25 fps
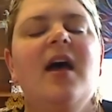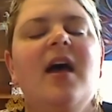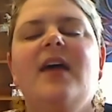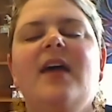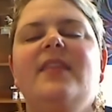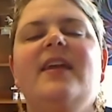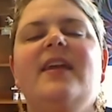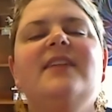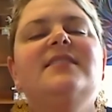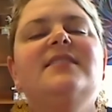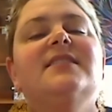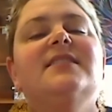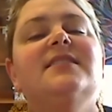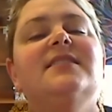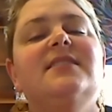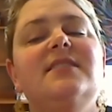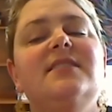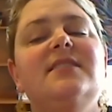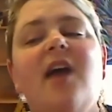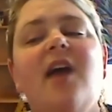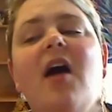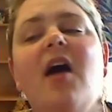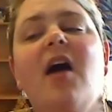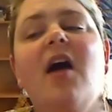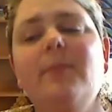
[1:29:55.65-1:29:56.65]
That does
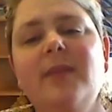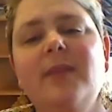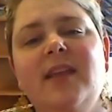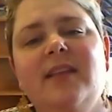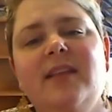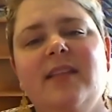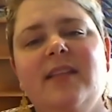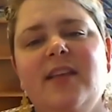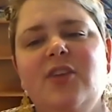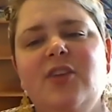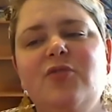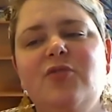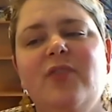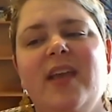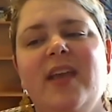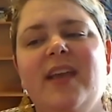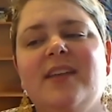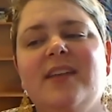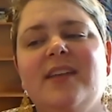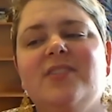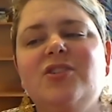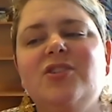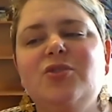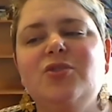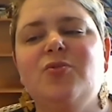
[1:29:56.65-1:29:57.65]
not mean that you
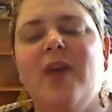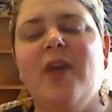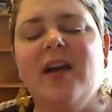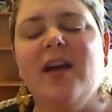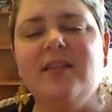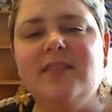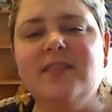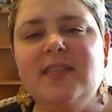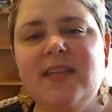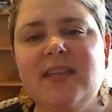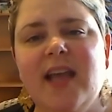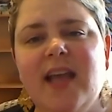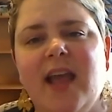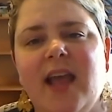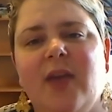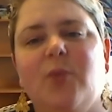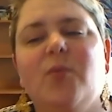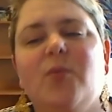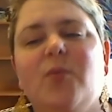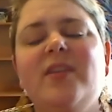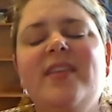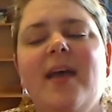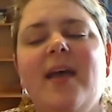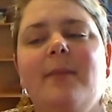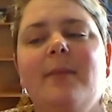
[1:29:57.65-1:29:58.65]
can't do LTA.
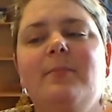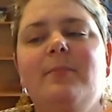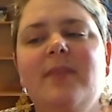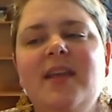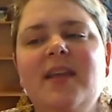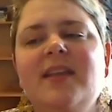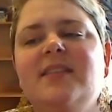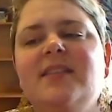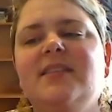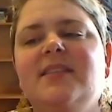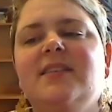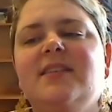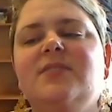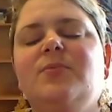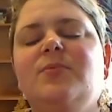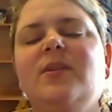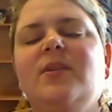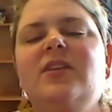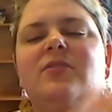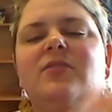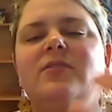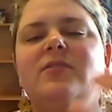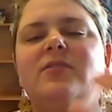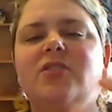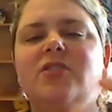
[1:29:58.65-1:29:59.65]
What that means is when
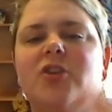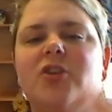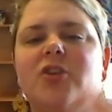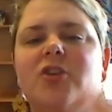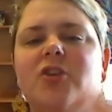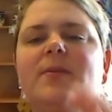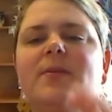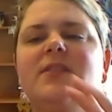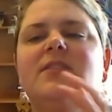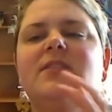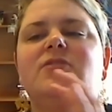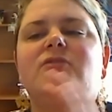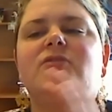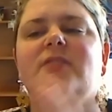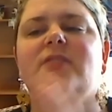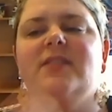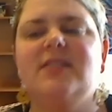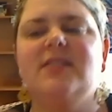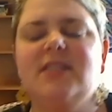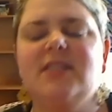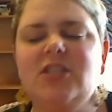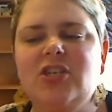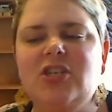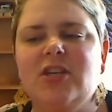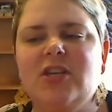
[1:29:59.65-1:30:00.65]
you interpret the
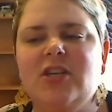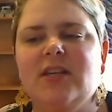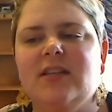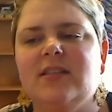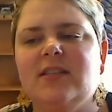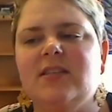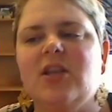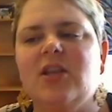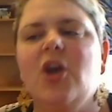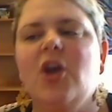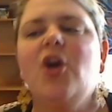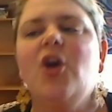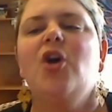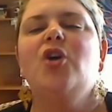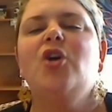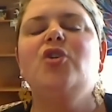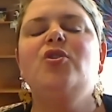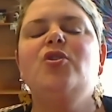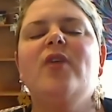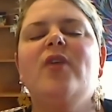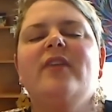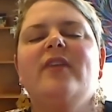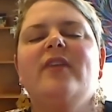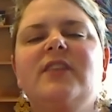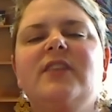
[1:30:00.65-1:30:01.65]
transitions,
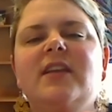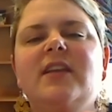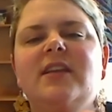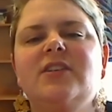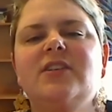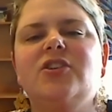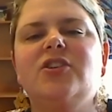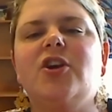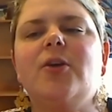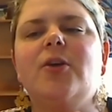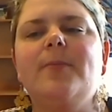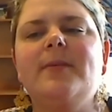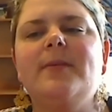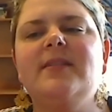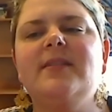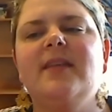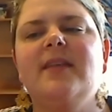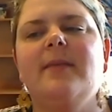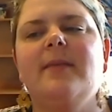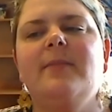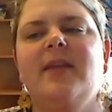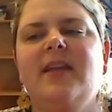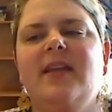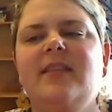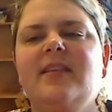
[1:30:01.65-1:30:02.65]
you have interpret
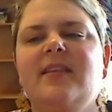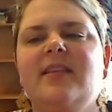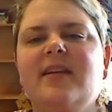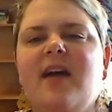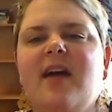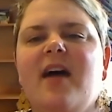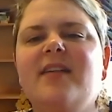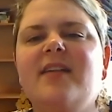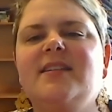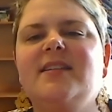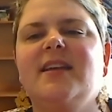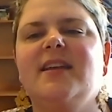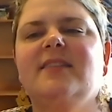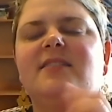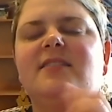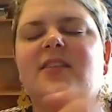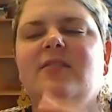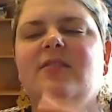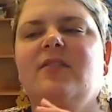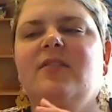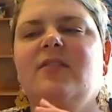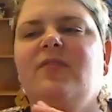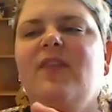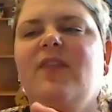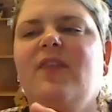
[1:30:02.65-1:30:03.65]
them in the context of
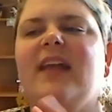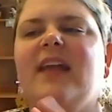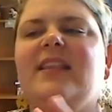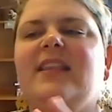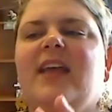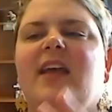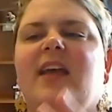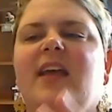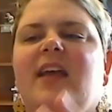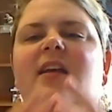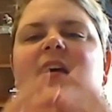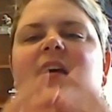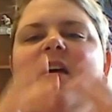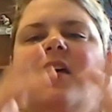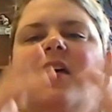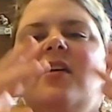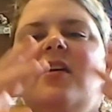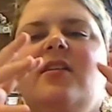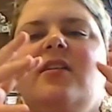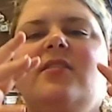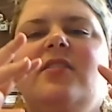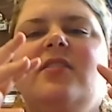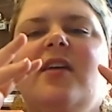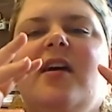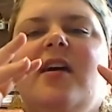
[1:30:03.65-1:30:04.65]
the fact that
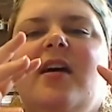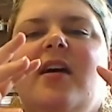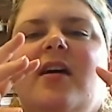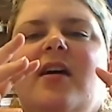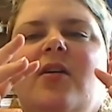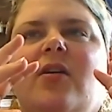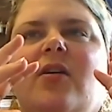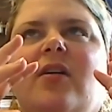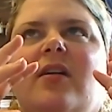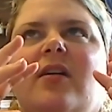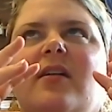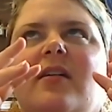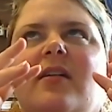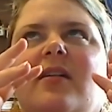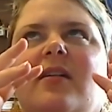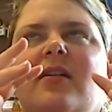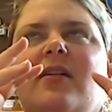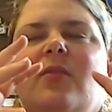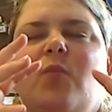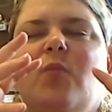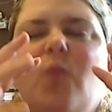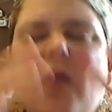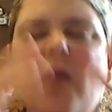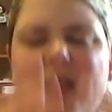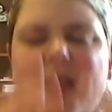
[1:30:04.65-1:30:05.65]
the
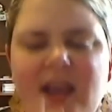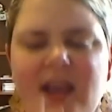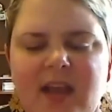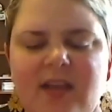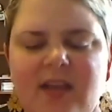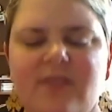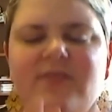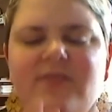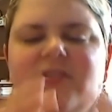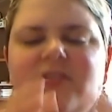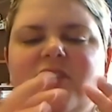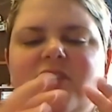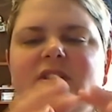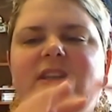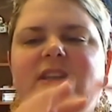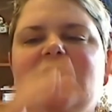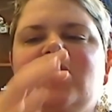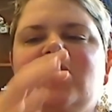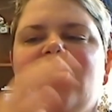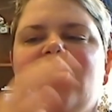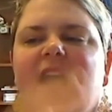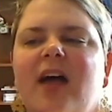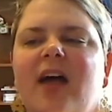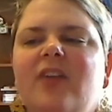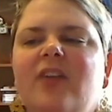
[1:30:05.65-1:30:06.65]
wave during
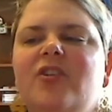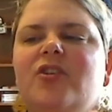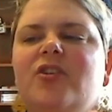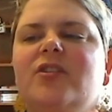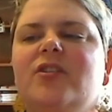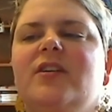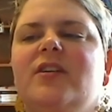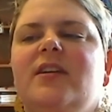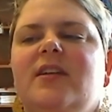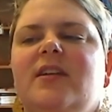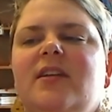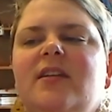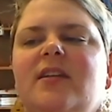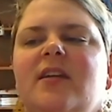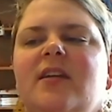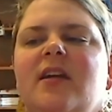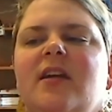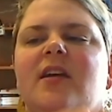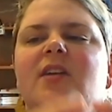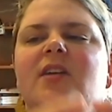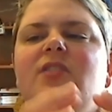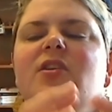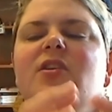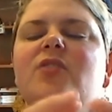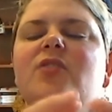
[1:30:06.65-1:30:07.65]
childhood,
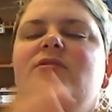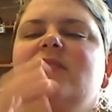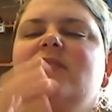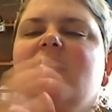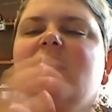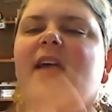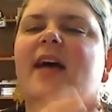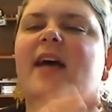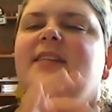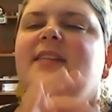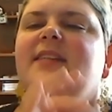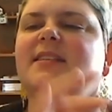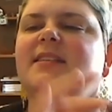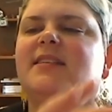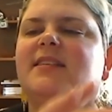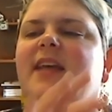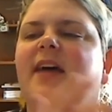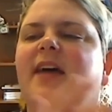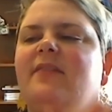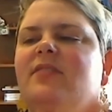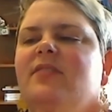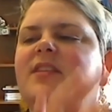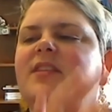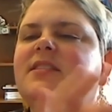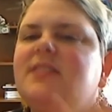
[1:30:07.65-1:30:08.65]
those classes
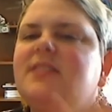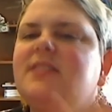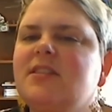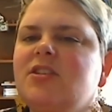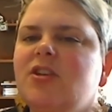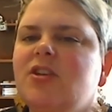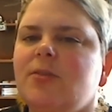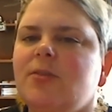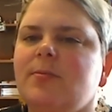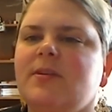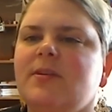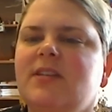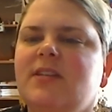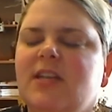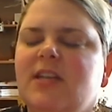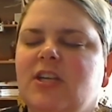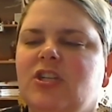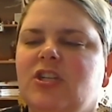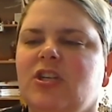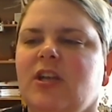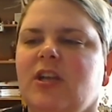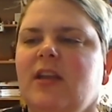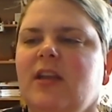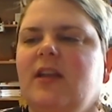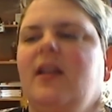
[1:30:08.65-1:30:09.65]
have this
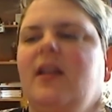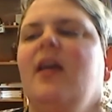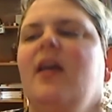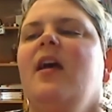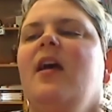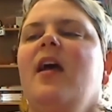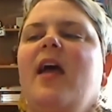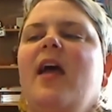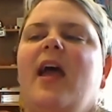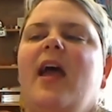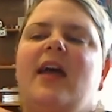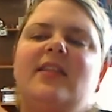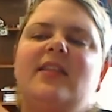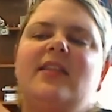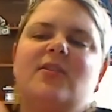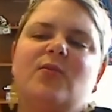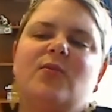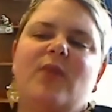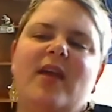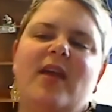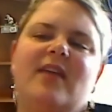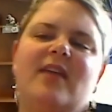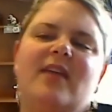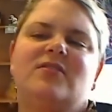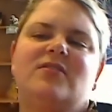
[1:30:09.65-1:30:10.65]
interpretation, and the
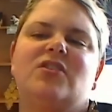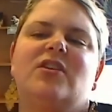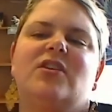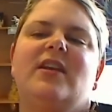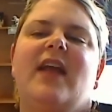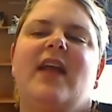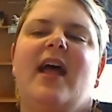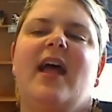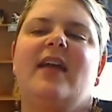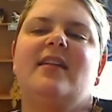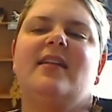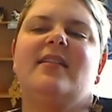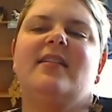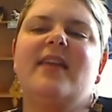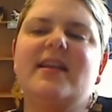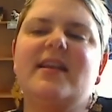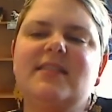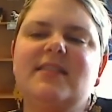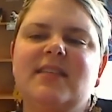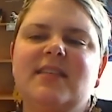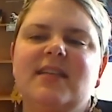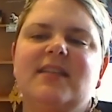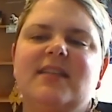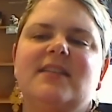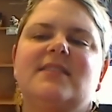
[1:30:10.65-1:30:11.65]
wave during
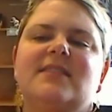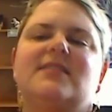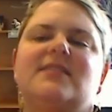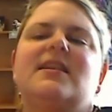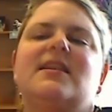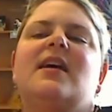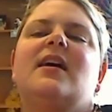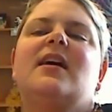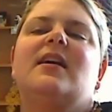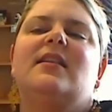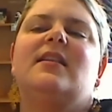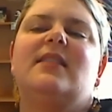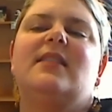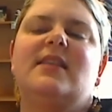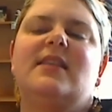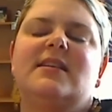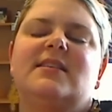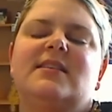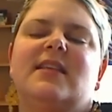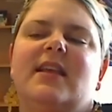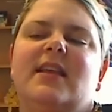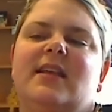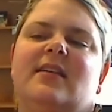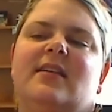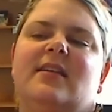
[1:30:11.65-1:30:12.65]
adolescence, these
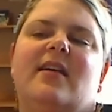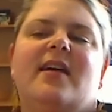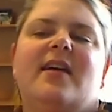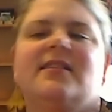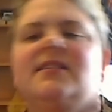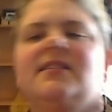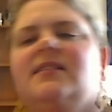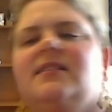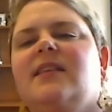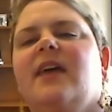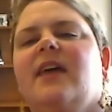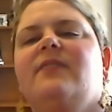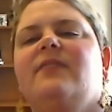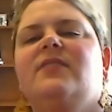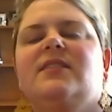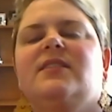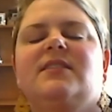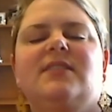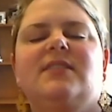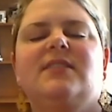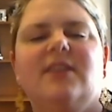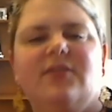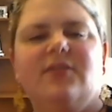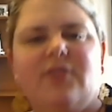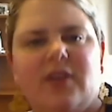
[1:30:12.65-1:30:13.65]
latent classes have this
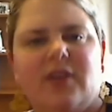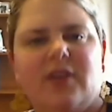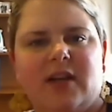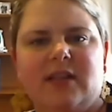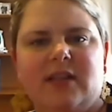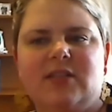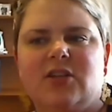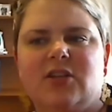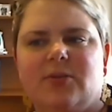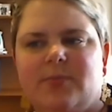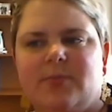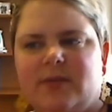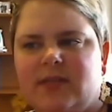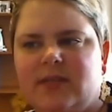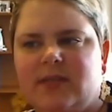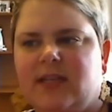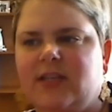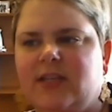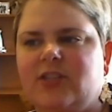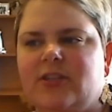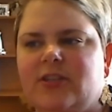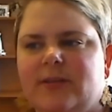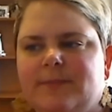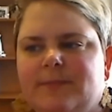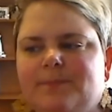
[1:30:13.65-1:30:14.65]
different
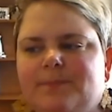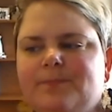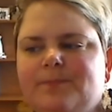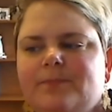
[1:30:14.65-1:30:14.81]
interpretation.